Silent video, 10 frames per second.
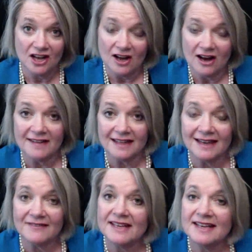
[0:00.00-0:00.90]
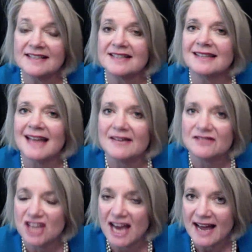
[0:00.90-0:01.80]
on the left hand is a live
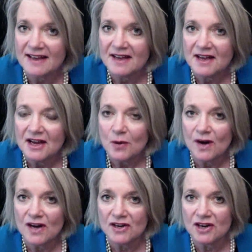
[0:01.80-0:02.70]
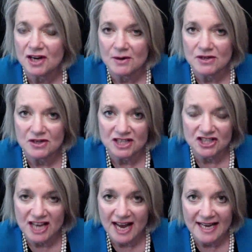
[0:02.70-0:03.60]
chat where you can go and you can
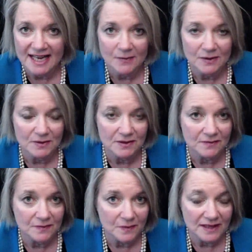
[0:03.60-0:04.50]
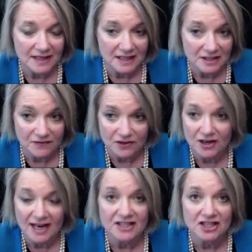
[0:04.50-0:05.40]
chat and we will and it's for you
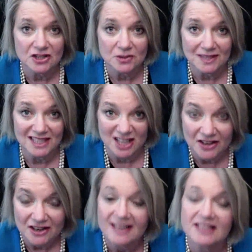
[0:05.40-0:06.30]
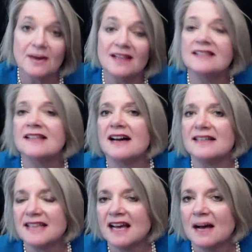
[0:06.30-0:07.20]
guys to use with each other as well as
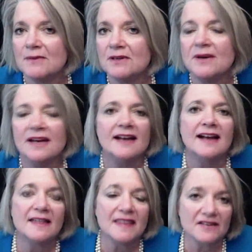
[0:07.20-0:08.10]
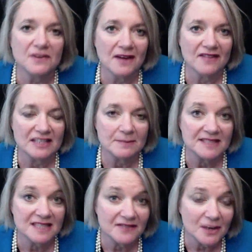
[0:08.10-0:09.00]
us to help you. And then if you have any
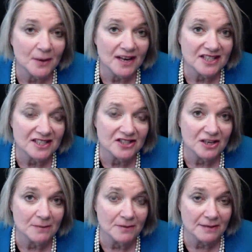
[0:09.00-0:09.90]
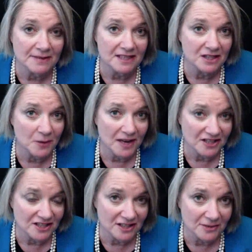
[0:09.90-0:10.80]
specific questions, you can put them into the
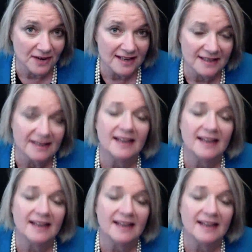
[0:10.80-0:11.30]
questions on the right.